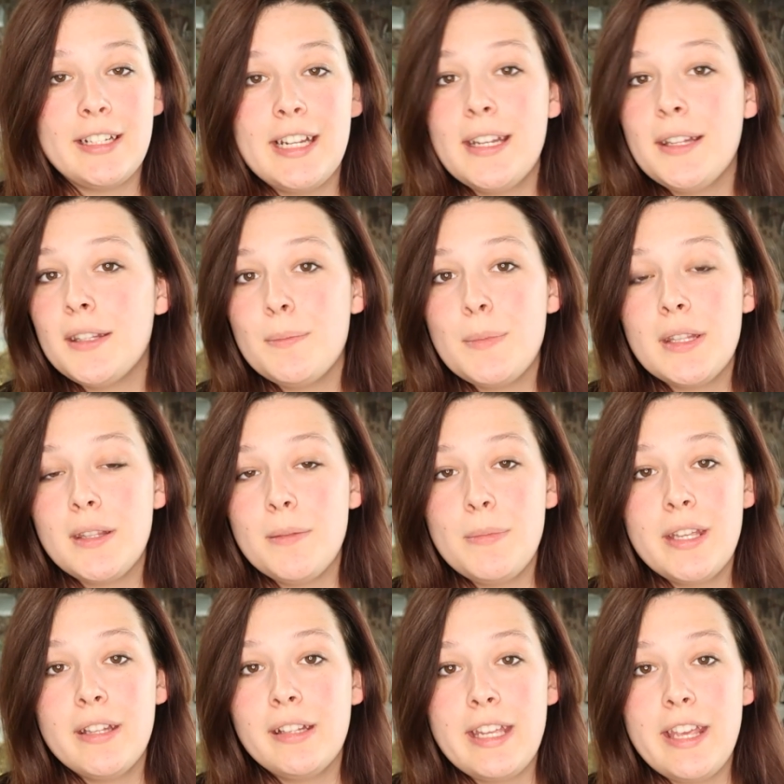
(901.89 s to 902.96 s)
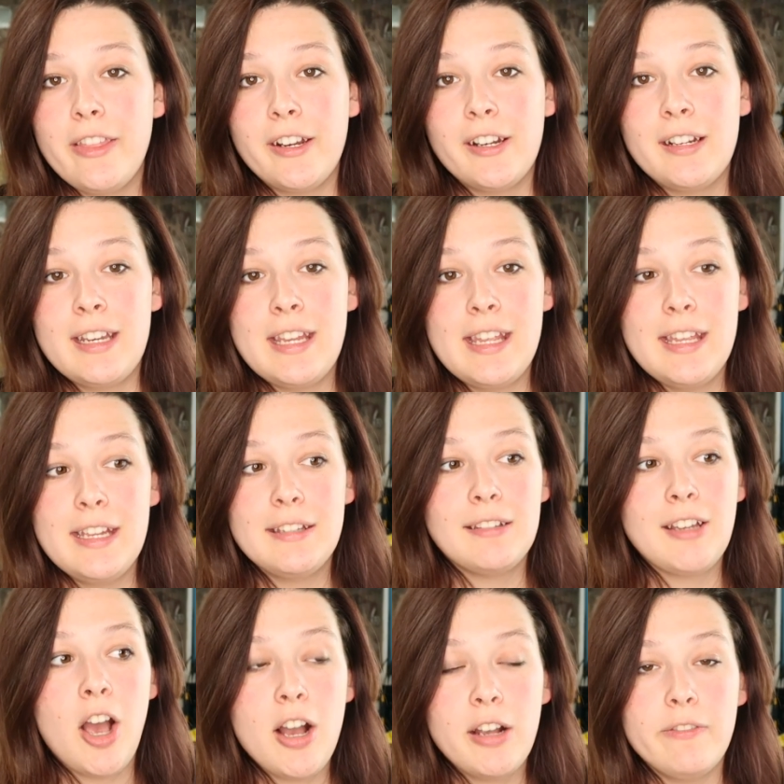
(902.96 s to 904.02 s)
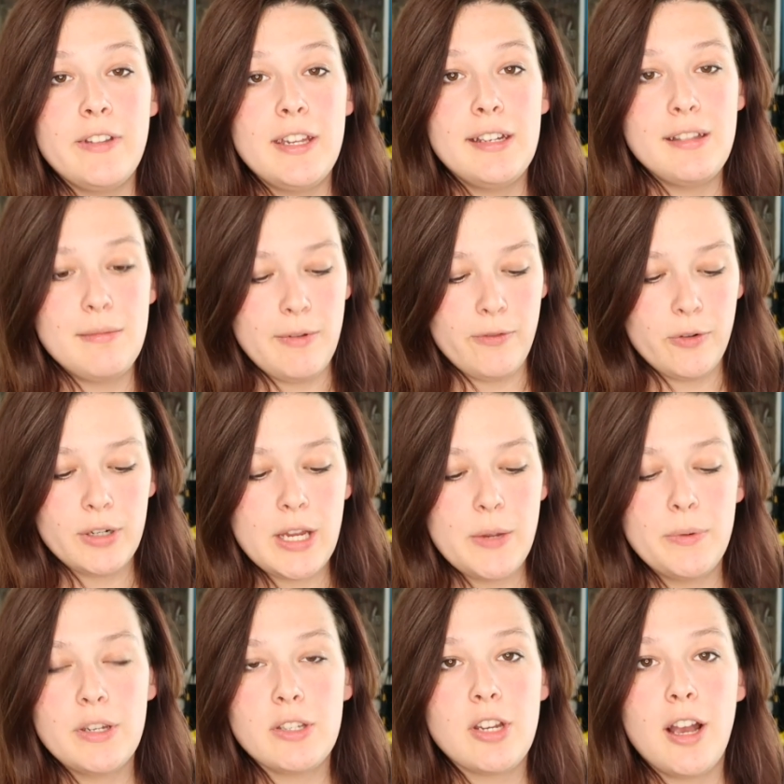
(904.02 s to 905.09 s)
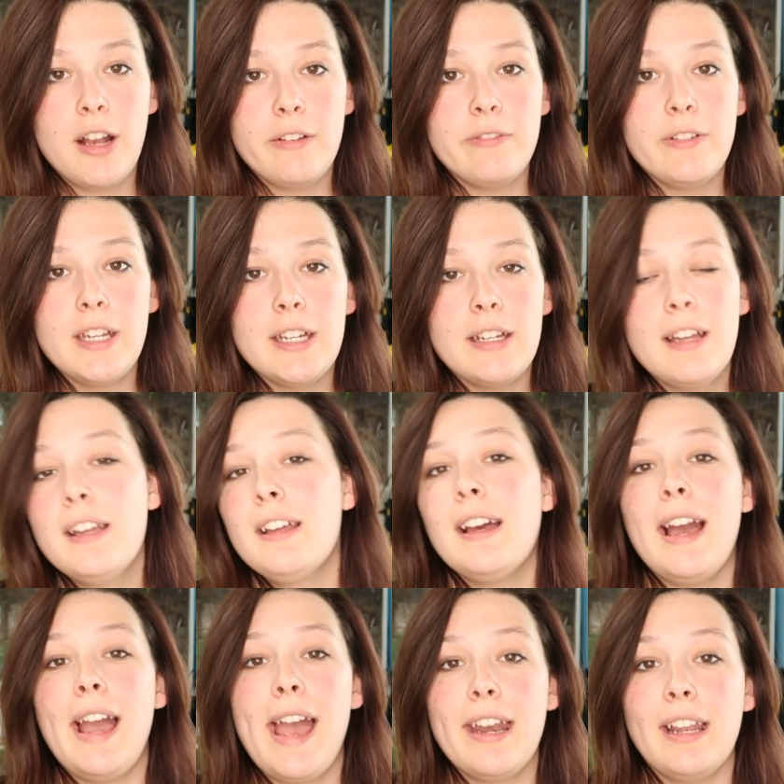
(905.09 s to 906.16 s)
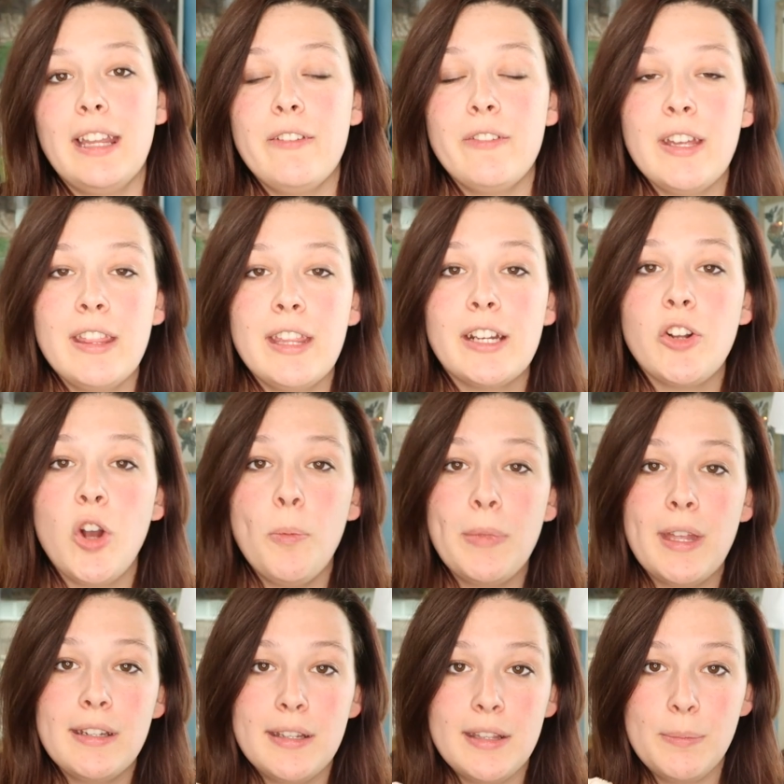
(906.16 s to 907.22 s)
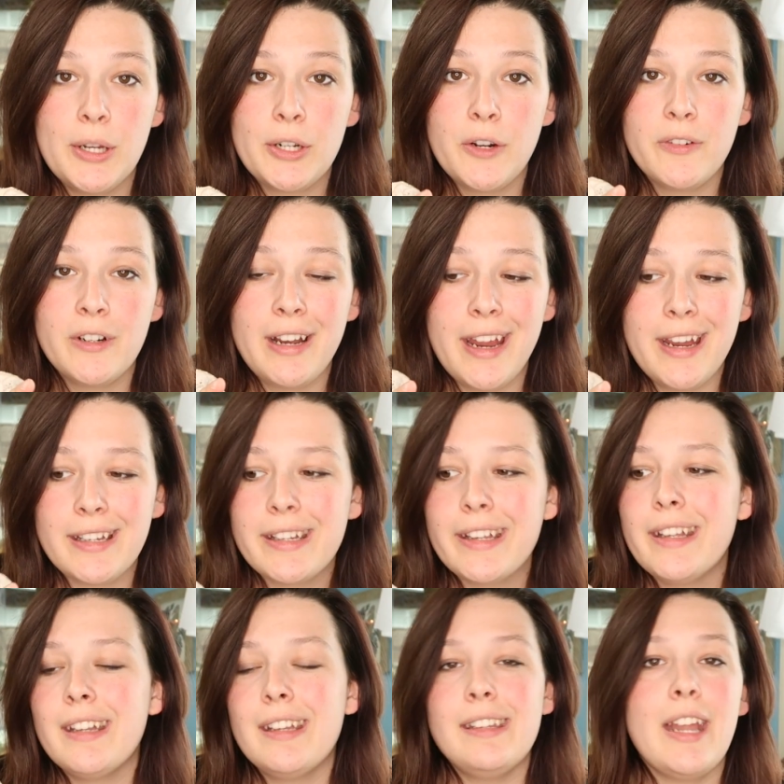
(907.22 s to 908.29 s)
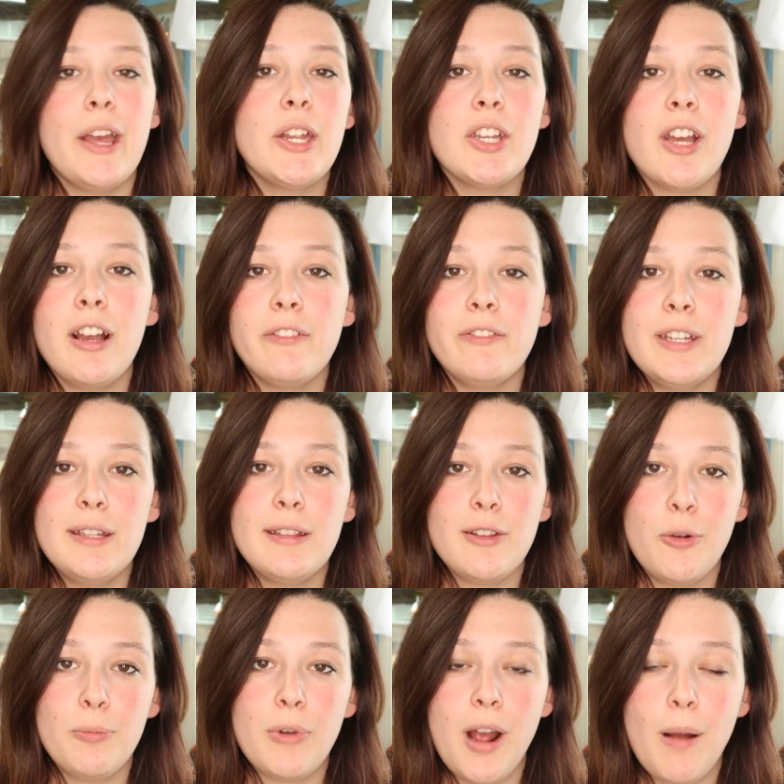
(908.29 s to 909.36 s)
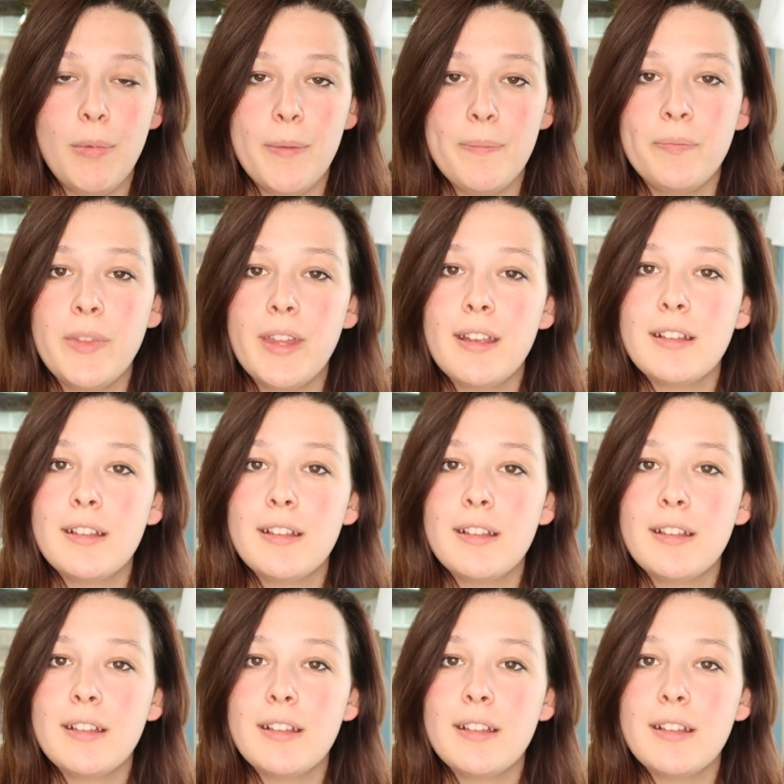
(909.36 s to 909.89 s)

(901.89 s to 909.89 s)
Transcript: He doesn't miss a meal either, and he tongue feeds. Before he wouldn't tongue feed, I had to leave it in there and hope that disappeared overnight. Now he tongue feeds no problem.